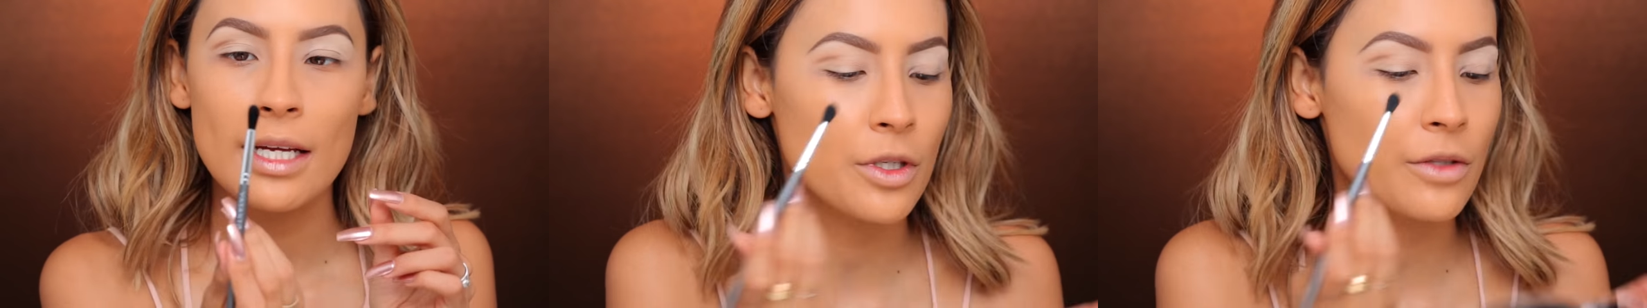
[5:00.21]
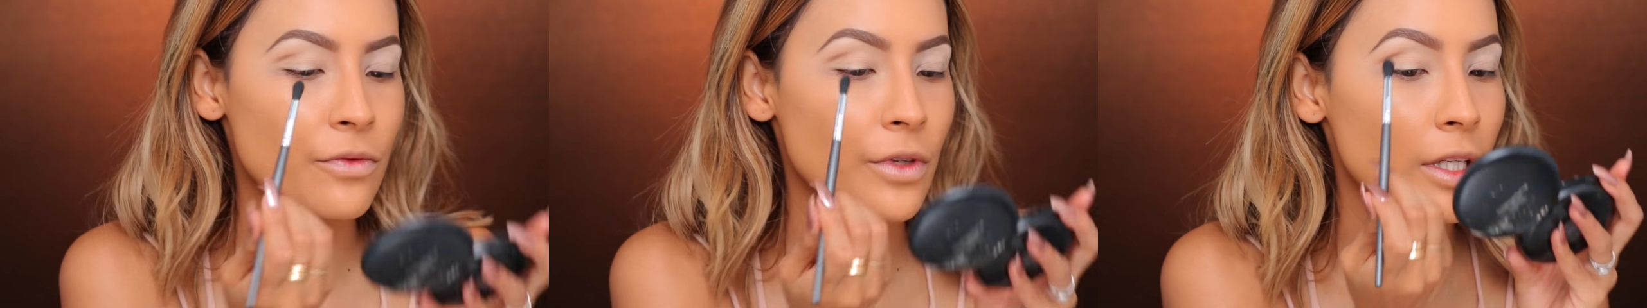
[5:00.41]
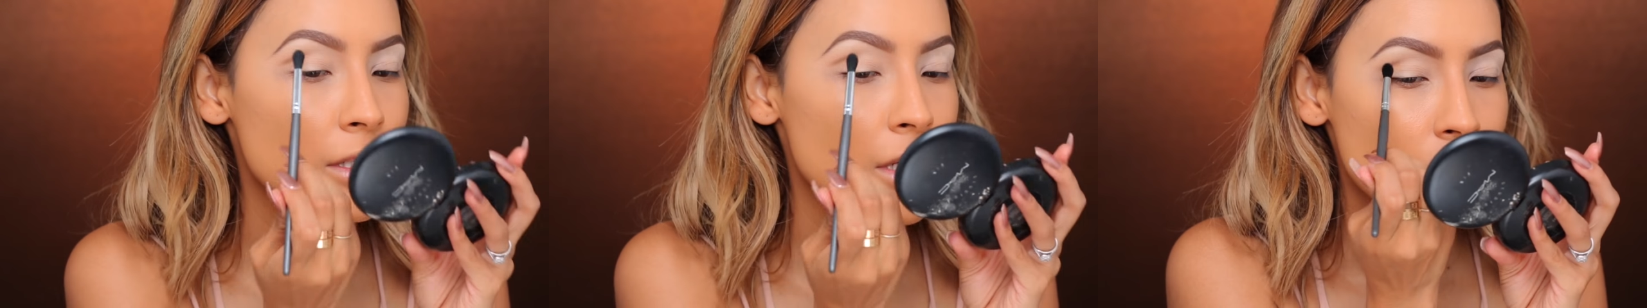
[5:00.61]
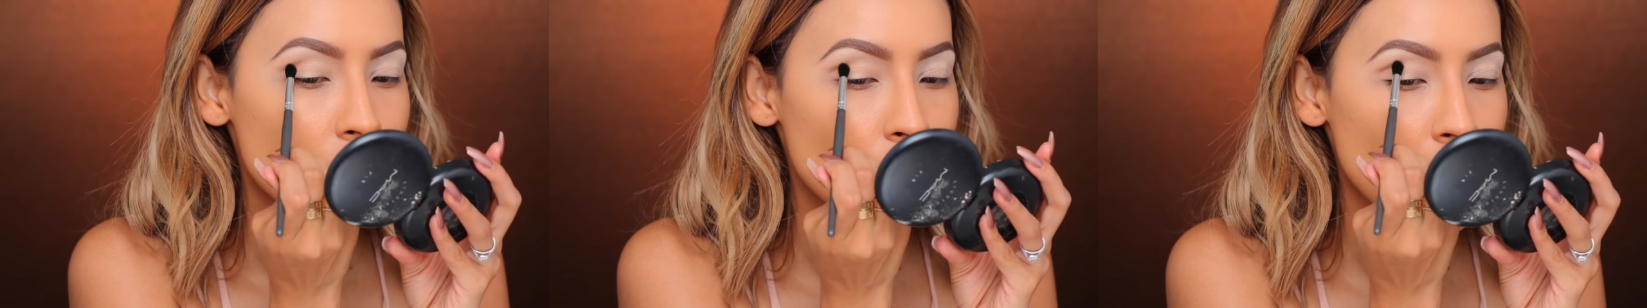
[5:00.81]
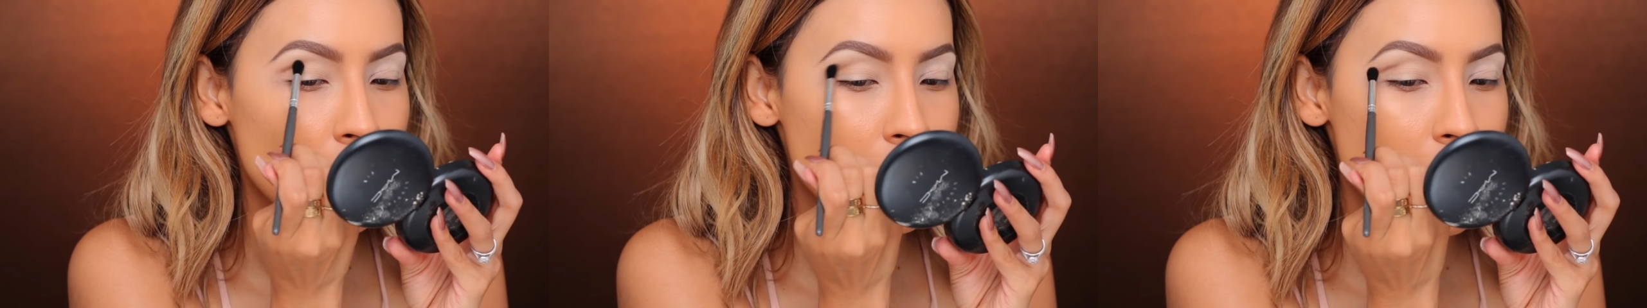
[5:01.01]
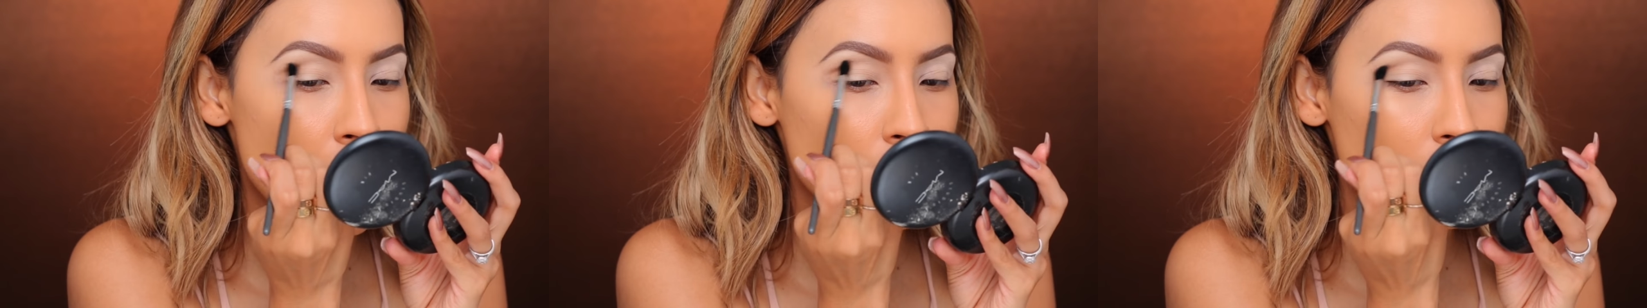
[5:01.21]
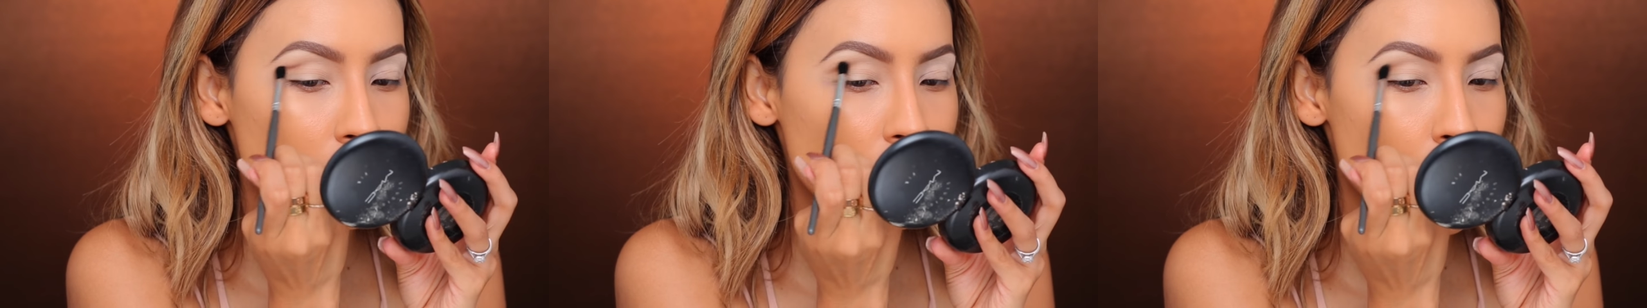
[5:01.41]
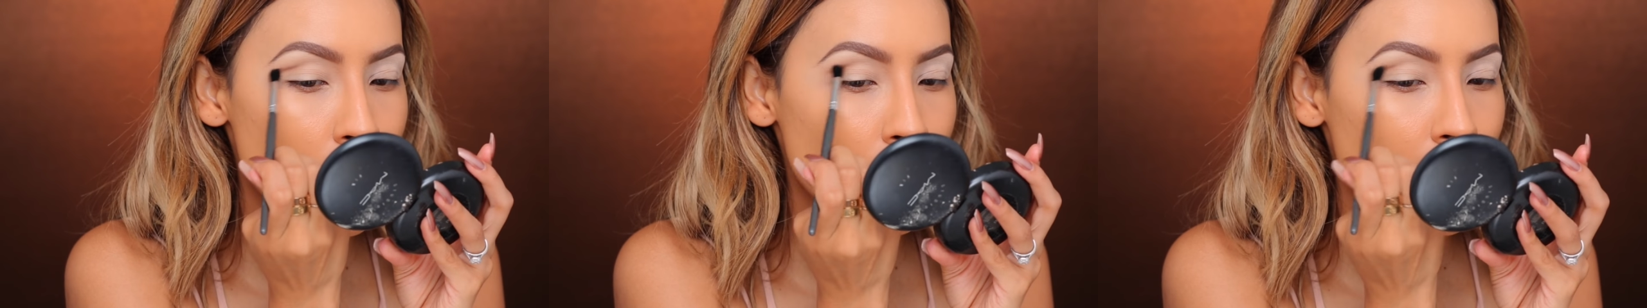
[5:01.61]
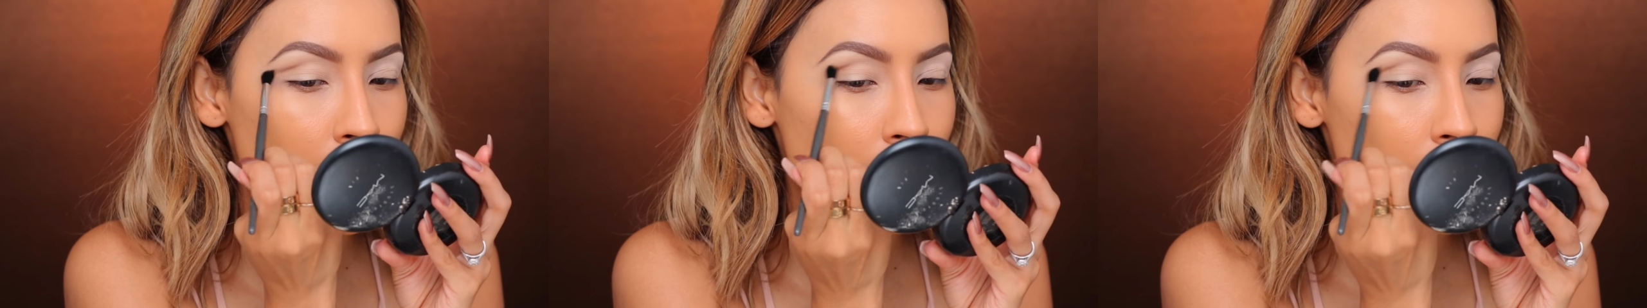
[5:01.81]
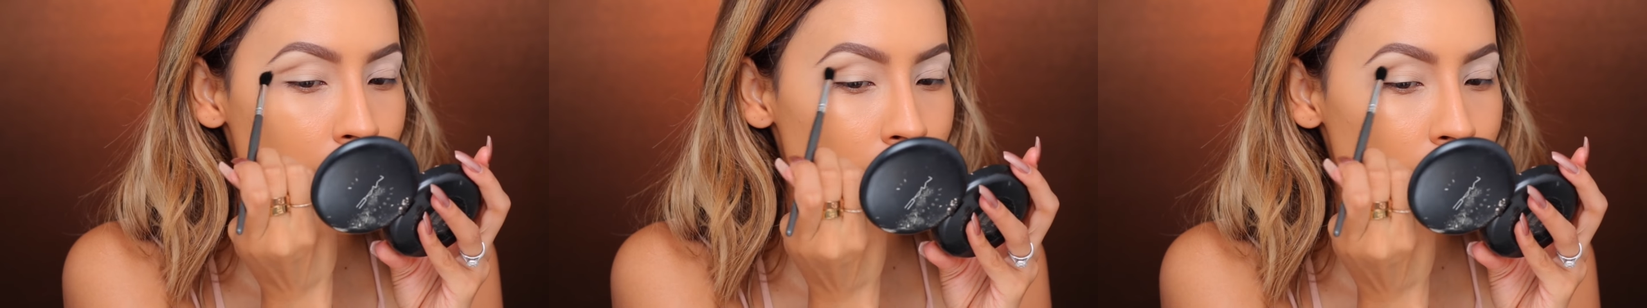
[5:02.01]
Perfect to blend out small
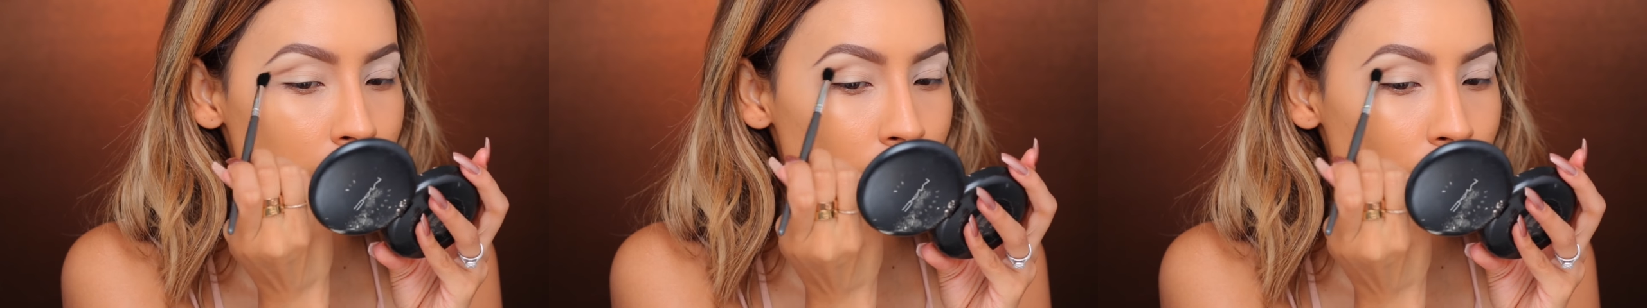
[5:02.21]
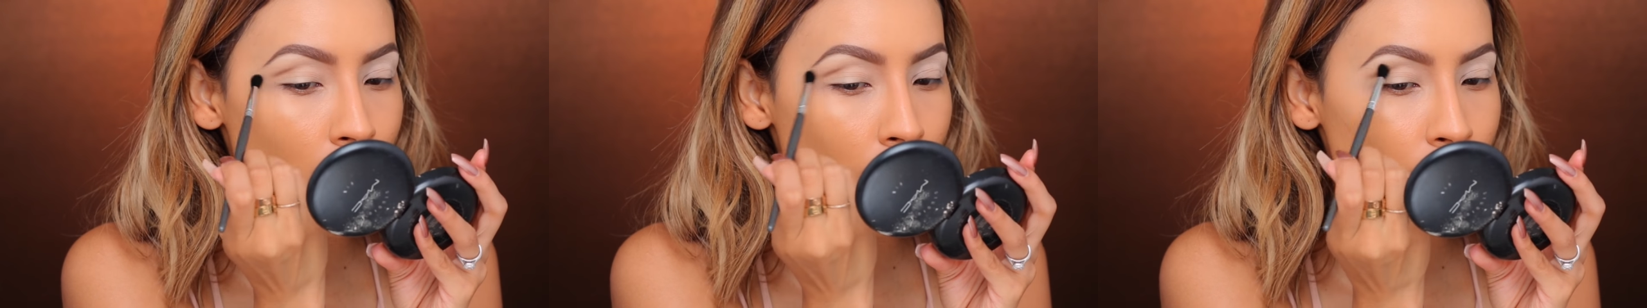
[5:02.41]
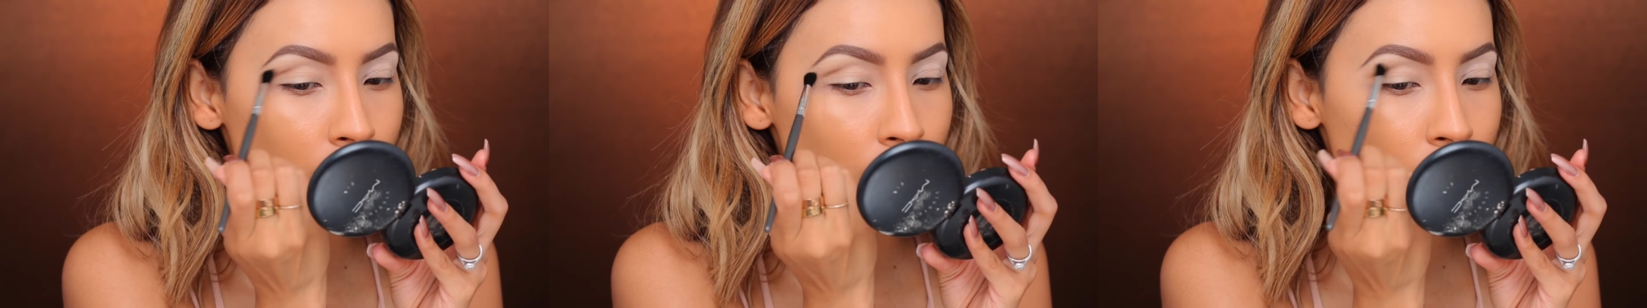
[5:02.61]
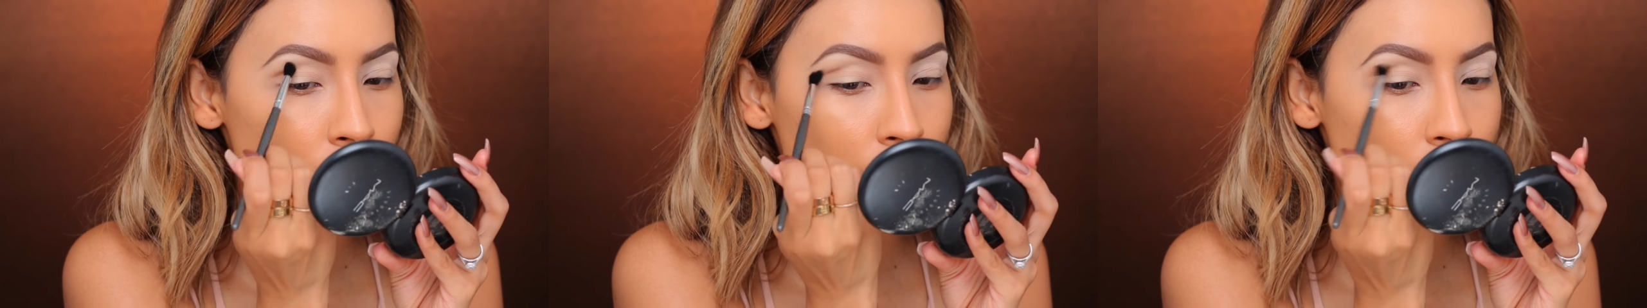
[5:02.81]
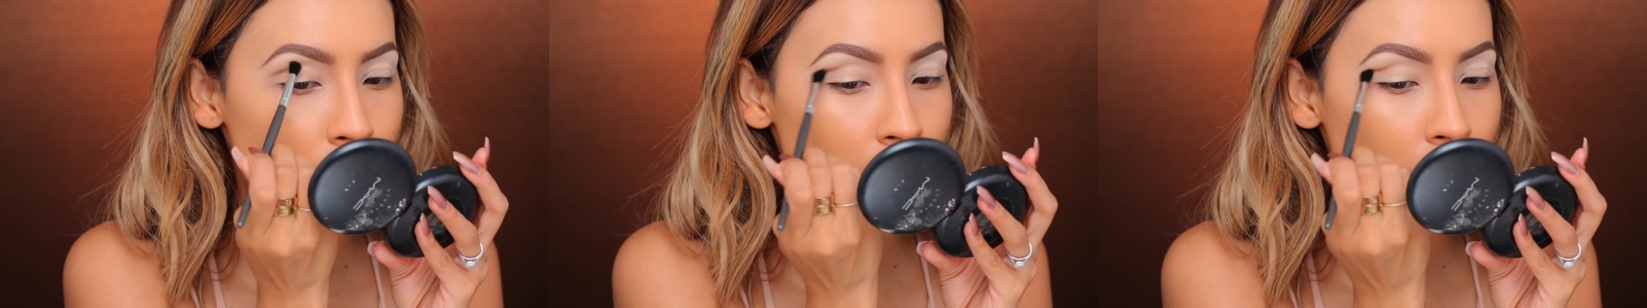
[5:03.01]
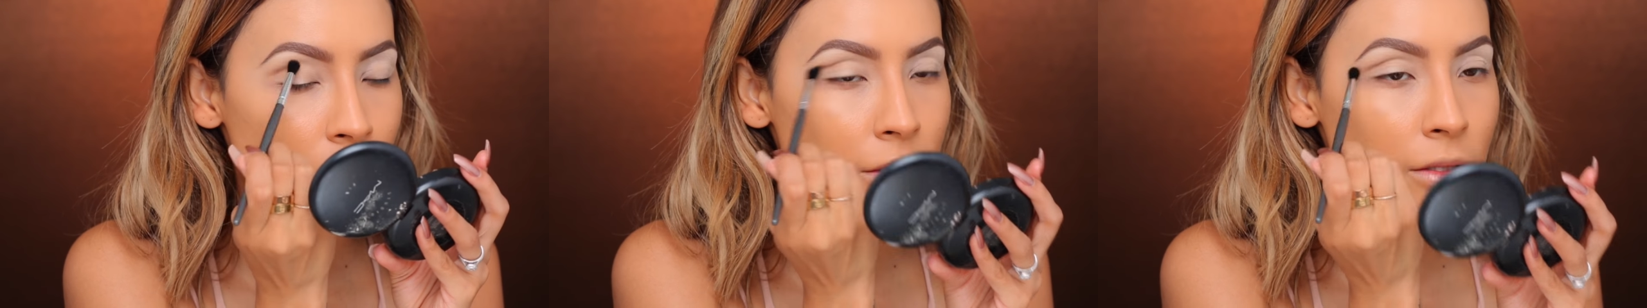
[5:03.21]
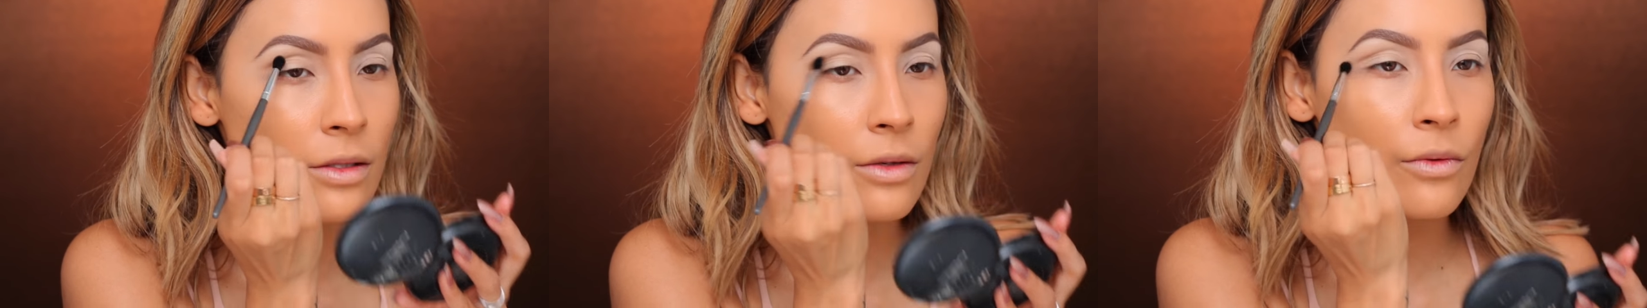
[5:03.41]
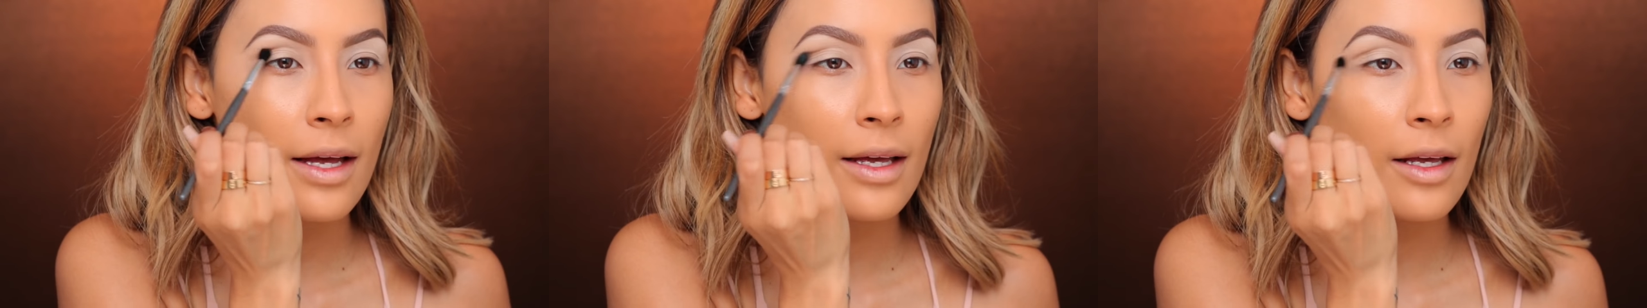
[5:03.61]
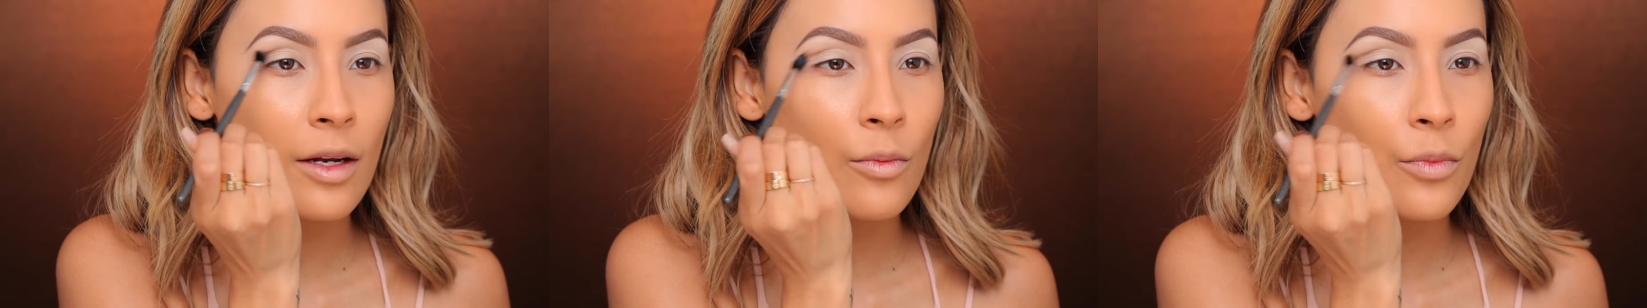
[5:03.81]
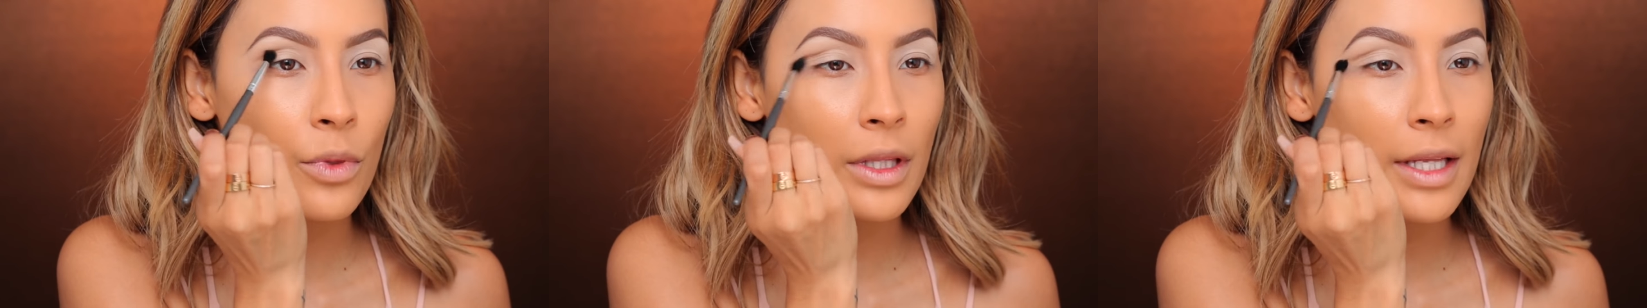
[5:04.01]
areas. So I'm gonna use this and